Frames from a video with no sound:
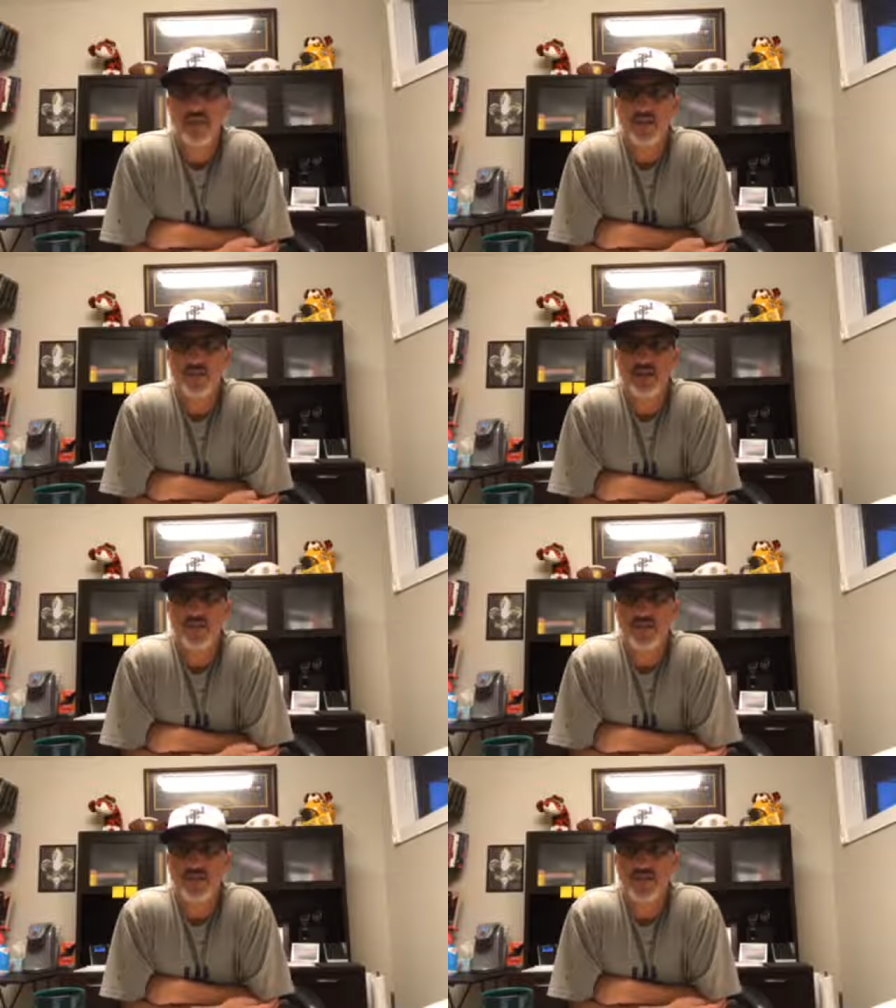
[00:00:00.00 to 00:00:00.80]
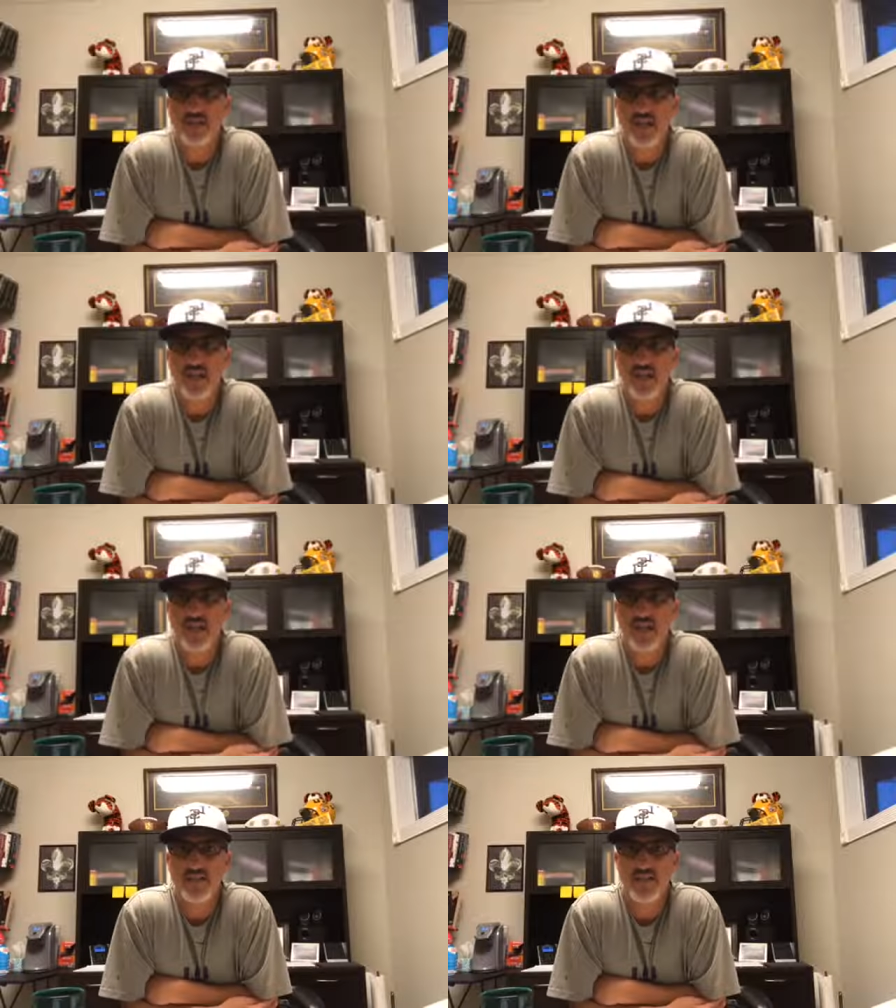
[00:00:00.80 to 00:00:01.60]
Fellowship on
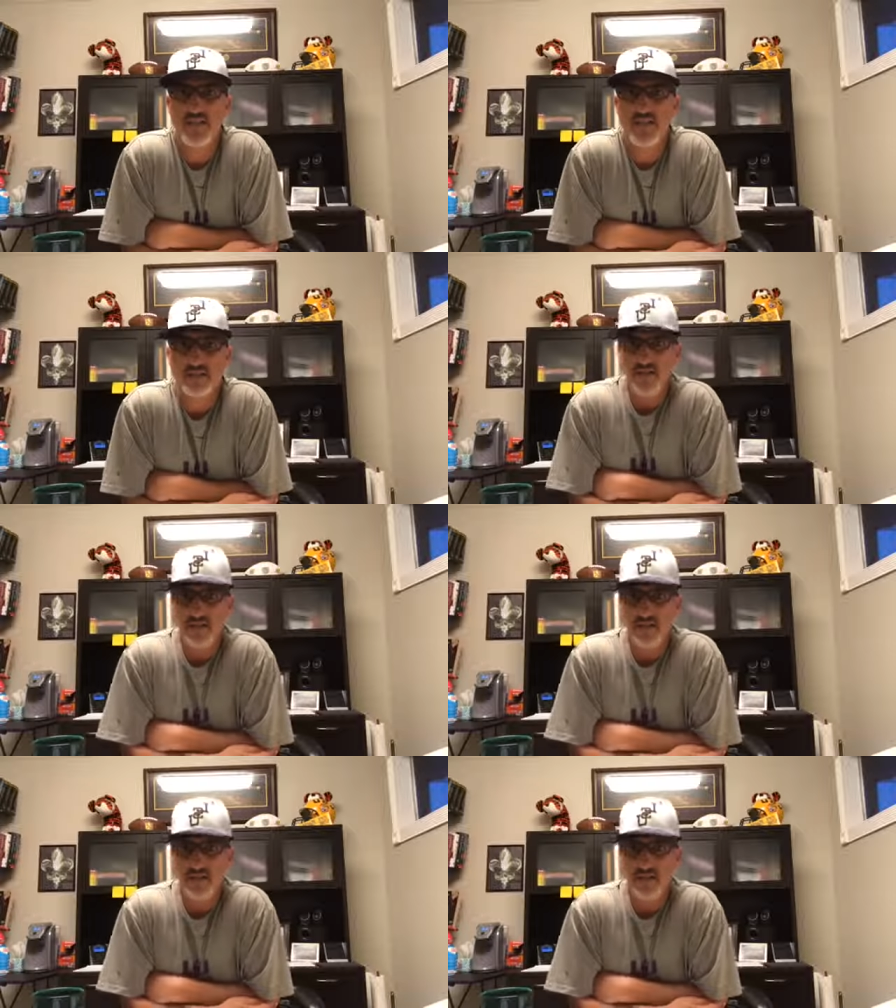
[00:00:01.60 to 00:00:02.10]
Sunday. Not that